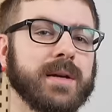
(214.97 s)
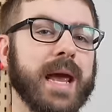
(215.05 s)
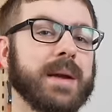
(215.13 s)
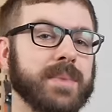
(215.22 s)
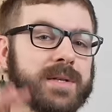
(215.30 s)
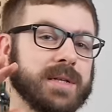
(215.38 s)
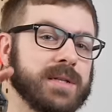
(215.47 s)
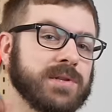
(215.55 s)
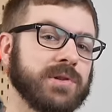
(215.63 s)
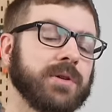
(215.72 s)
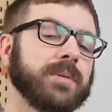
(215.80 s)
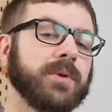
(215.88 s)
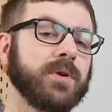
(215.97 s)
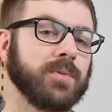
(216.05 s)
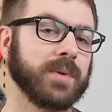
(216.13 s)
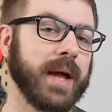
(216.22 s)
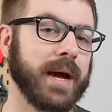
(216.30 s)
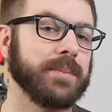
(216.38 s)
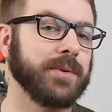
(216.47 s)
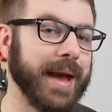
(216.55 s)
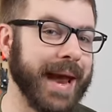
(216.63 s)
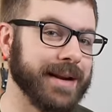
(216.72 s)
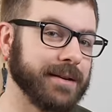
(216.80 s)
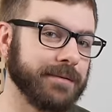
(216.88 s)
CAN-bus is durable, reliable,
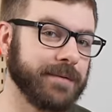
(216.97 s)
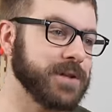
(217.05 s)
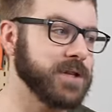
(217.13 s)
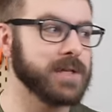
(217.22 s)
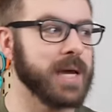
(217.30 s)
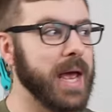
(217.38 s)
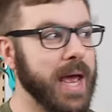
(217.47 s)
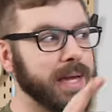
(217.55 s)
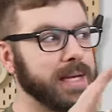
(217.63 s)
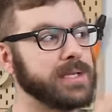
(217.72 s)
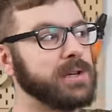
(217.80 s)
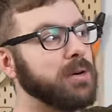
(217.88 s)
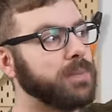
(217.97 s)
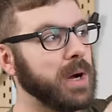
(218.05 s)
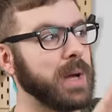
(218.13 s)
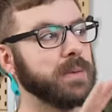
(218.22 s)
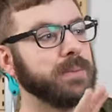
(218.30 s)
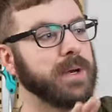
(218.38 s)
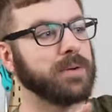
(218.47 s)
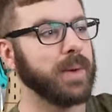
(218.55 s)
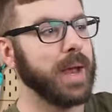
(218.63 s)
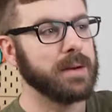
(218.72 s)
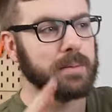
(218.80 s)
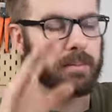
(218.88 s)
and efficient, and has no problem being ran